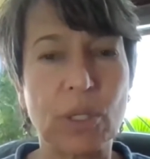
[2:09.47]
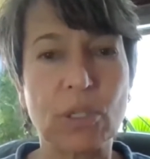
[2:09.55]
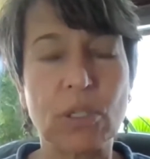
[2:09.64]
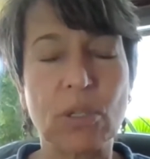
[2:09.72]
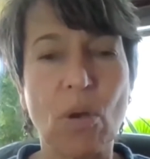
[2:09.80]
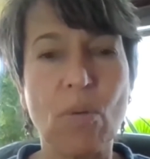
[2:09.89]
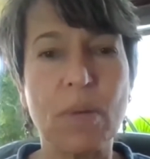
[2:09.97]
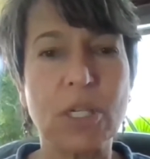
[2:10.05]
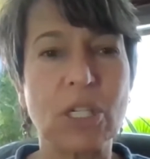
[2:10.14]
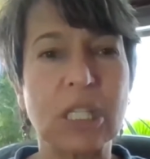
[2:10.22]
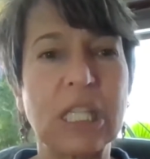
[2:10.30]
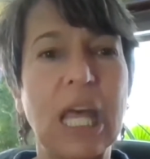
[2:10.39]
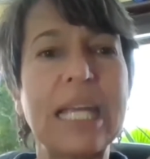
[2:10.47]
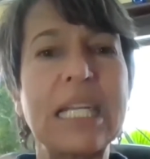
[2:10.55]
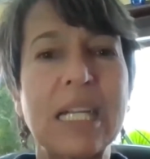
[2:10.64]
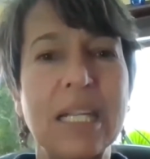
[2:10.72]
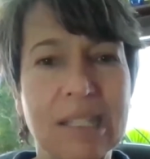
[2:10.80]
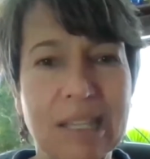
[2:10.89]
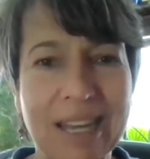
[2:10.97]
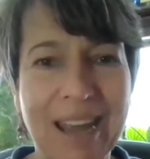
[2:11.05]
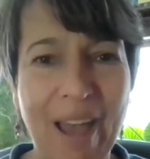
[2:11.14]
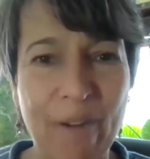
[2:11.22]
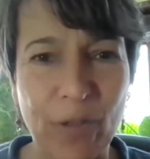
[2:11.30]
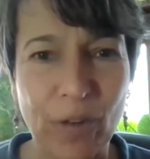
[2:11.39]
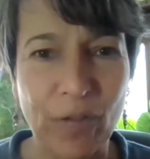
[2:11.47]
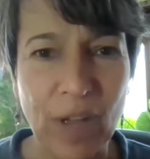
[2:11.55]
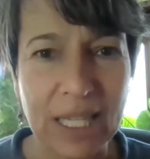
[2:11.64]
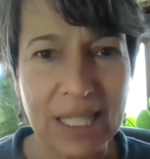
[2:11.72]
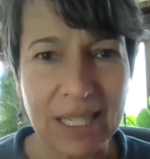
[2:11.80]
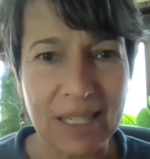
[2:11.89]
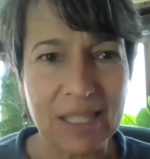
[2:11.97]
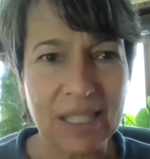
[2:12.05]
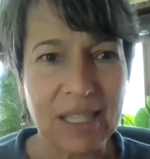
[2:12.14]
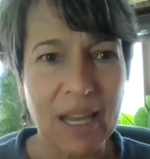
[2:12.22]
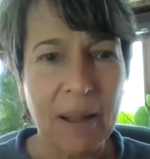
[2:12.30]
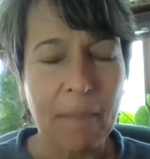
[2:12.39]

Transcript: so much lightness and effervescence.